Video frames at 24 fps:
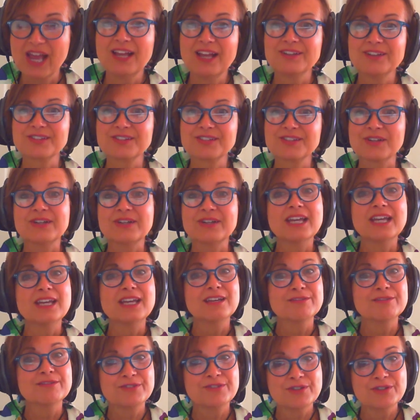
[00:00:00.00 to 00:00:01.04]
So
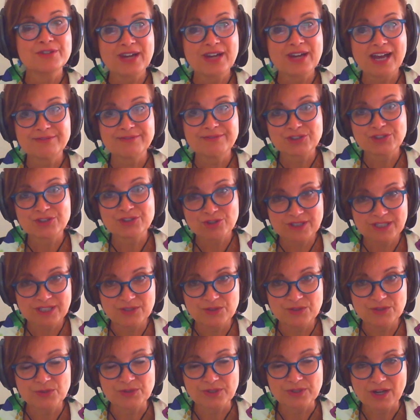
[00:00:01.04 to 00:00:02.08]
if you have a tree in
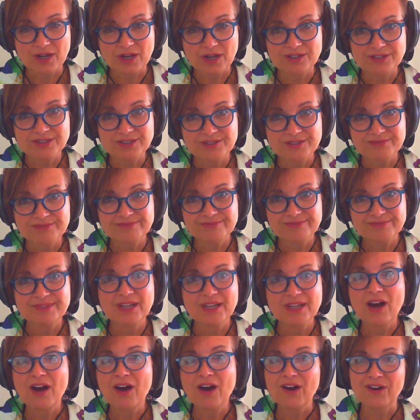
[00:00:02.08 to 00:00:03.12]
your garden,
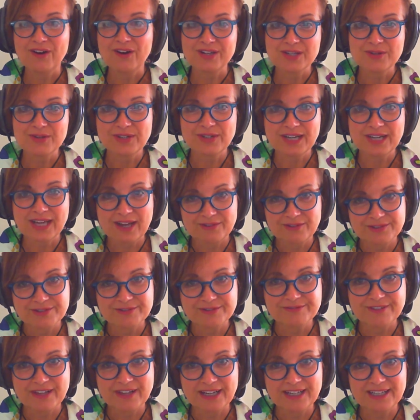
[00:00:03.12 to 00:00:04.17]
are you allowed to
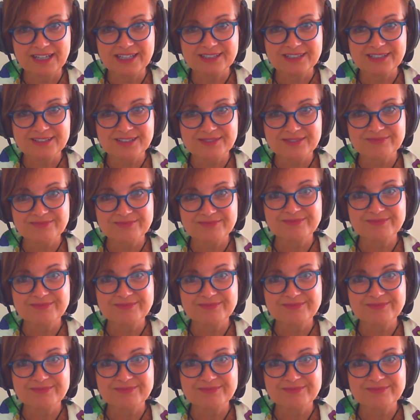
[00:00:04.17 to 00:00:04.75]
fell it?